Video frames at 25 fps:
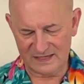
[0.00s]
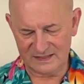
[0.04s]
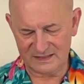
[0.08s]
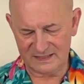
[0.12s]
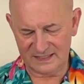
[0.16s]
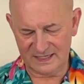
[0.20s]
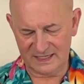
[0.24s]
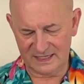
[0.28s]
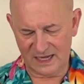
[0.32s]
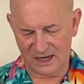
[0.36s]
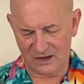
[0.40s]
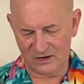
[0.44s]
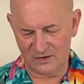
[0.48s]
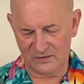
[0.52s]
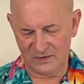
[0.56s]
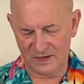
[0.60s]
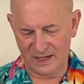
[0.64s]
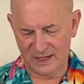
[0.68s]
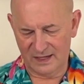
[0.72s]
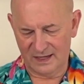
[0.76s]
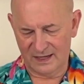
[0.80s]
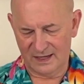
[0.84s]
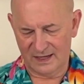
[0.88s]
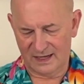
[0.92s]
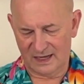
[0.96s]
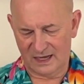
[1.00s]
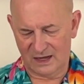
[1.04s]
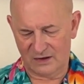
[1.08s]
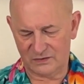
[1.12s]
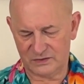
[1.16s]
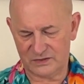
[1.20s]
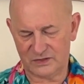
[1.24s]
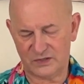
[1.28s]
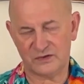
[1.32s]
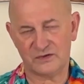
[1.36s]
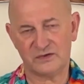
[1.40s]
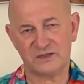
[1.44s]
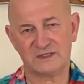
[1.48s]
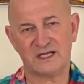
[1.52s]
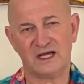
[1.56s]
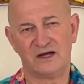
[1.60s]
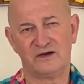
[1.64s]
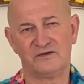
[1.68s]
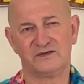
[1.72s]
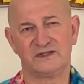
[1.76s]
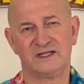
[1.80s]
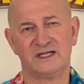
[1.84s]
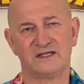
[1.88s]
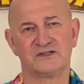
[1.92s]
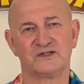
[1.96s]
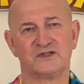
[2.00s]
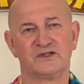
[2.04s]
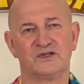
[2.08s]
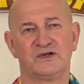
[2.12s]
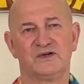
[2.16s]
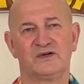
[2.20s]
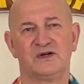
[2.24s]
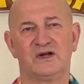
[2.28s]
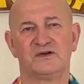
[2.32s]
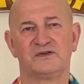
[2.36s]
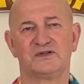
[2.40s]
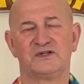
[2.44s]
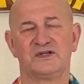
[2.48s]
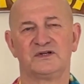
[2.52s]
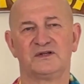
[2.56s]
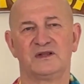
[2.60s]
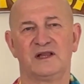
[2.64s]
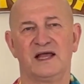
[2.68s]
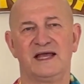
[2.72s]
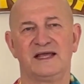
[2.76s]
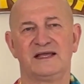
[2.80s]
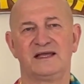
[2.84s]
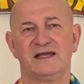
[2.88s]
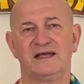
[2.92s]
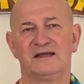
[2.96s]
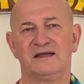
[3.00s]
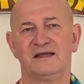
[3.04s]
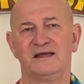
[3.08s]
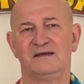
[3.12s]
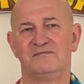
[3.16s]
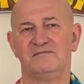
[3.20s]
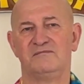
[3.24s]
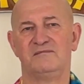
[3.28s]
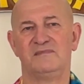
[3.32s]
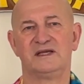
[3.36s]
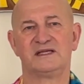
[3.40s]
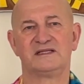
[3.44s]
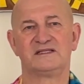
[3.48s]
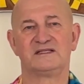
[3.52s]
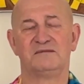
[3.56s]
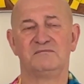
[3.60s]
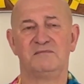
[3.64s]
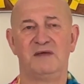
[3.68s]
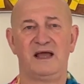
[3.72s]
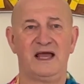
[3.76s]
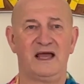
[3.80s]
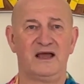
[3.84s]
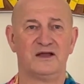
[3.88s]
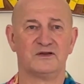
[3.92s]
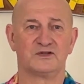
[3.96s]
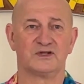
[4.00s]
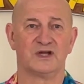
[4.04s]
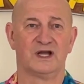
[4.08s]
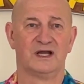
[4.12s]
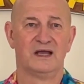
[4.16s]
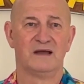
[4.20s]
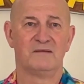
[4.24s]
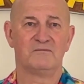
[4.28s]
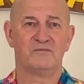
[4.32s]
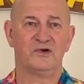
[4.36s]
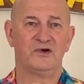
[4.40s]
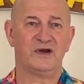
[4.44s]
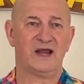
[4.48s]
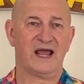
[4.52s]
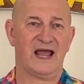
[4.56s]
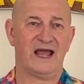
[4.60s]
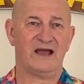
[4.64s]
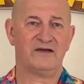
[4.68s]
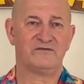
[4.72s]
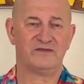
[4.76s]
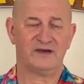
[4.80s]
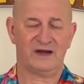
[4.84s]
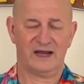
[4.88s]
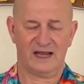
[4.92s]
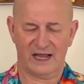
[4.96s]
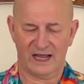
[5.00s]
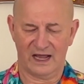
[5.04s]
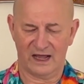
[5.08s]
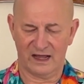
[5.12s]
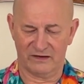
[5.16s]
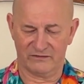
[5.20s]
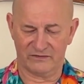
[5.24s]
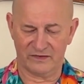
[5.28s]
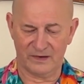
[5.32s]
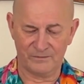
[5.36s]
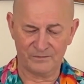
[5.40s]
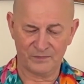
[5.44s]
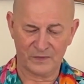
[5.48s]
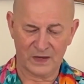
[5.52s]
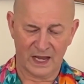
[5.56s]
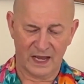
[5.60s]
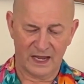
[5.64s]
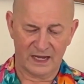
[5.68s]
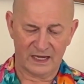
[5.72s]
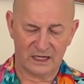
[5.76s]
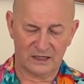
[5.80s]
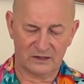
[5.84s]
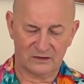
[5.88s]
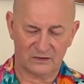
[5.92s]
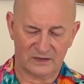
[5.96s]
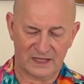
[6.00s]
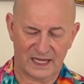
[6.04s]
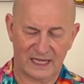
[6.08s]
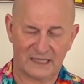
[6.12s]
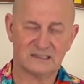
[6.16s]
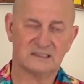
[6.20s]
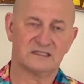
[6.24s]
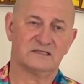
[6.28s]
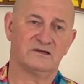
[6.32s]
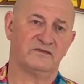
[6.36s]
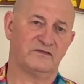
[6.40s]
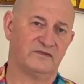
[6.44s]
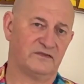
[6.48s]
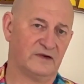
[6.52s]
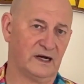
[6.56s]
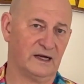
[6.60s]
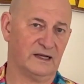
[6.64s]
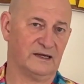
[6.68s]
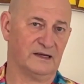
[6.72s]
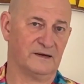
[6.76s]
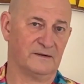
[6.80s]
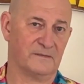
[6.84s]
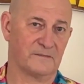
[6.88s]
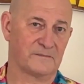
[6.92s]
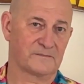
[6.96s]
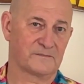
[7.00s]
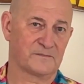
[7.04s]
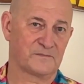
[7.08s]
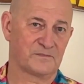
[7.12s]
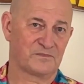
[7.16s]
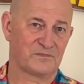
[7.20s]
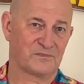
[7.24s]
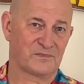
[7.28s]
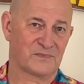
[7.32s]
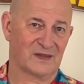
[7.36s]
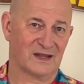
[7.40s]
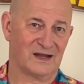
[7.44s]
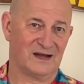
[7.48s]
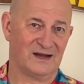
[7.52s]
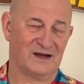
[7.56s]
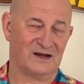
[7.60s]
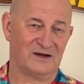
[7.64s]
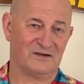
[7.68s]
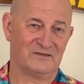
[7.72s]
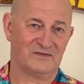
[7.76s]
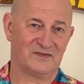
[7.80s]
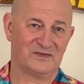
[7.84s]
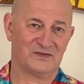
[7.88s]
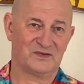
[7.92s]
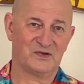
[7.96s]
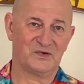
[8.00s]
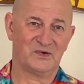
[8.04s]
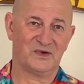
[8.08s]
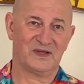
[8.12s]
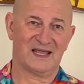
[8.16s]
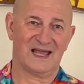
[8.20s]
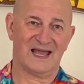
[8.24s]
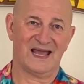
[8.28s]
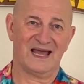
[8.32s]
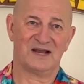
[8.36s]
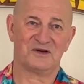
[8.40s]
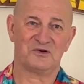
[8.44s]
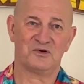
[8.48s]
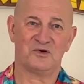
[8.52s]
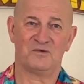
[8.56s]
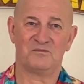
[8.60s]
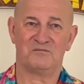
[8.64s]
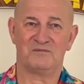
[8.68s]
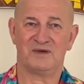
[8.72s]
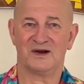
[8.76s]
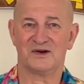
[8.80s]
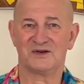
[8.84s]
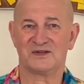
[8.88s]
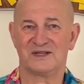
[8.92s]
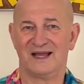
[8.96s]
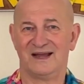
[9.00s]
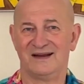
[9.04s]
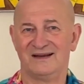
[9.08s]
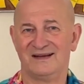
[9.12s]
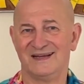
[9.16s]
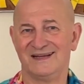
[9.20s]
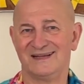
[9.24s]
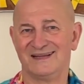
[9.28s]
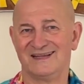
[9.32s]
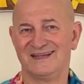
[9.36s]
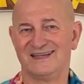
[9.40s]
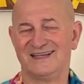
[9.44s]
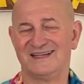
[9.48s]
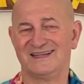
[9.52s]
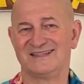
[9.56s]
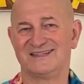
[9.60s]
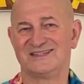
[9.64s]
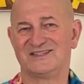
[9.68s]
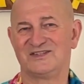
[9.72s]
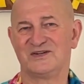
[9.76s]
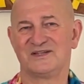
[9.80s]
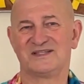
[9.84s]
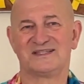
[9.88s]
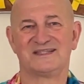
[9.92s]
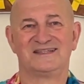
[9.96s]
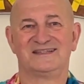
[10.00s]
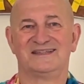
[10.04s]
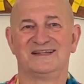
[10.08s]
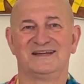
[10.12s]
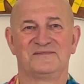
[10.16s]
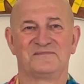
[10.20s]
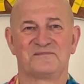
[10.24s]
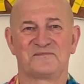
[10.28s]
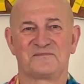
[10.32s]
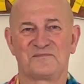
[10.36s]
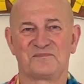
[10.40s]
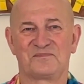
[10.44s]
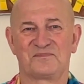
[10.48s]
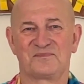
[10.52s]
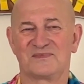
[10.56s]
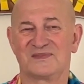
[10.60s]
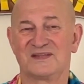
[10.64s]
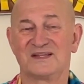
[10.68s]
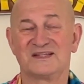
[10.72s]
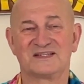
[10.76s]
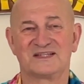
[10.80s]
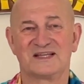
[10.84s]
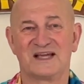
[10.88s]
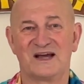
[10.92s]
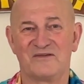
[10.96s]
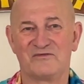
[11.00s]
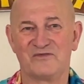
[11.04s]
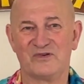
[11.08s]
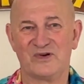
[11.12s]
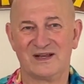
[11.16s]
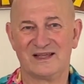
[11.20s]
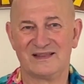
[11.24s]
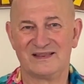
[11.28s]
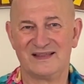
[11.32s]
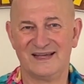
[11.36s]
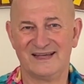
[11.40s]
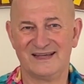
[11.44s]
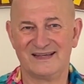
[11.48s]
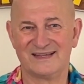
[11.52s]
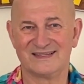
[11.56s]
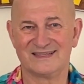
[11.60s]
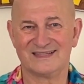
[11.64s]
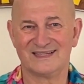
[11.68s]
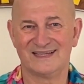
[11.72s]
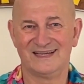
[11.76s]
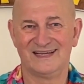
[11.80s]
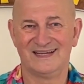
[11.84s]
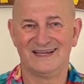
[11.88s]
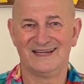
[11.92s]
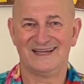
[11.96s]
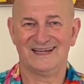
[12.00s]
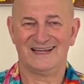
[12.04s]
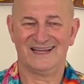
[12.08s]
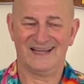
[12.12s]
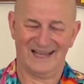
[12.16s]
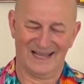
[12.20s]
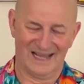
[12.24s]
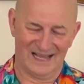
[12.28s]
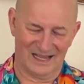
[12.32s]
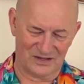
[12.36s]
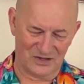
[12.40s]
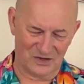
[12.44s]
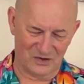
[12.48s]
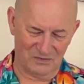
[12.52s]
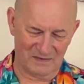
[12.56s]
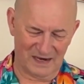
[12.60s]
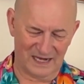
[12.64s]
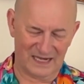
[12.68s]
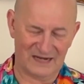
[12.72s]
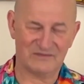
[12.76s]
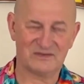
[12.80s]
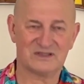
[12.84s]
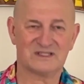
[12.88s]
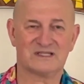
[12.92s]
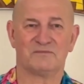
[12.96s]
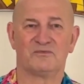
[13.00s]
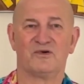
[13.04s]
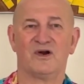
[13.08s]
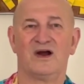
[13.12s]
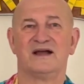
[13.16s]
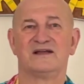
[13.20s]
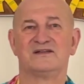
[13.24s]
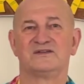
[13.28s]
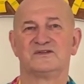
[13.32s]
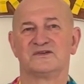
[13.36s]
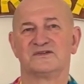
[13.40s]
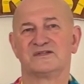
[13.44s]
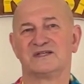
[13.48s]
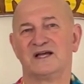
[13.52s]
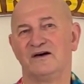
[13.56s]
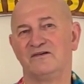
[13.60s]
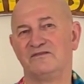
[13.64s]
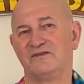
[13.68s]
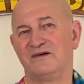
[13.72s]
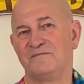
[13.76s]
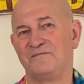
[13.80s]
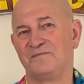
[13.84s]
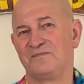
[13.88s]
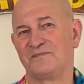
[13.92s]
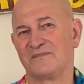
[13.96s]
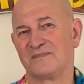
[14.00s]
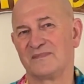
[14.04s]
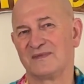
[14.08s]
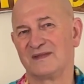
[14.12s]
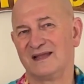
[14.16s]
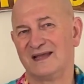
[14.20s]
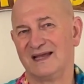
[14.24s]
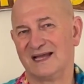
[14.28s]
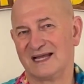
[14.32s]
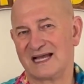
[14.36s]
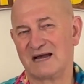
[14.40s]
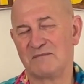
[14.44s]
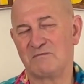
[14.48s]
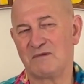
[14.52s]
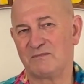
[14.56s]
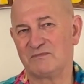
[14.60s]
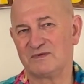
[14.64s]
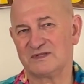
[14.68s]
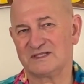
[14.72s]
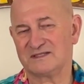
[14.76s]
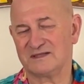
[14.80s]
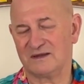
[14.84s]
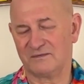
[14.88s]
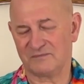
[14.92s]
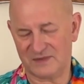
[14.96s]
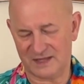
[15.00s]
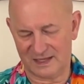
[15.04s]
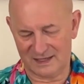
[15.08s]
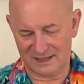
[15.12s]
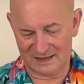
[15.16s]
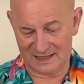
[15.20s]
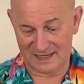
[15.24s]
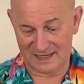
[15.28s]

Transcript: See how it turns out. If it doesn't turn out to your liking, mix and match. Put half and half. That's the fun of doing at-home bartending, is just discovering things. And you might even surprise yourself and come up with something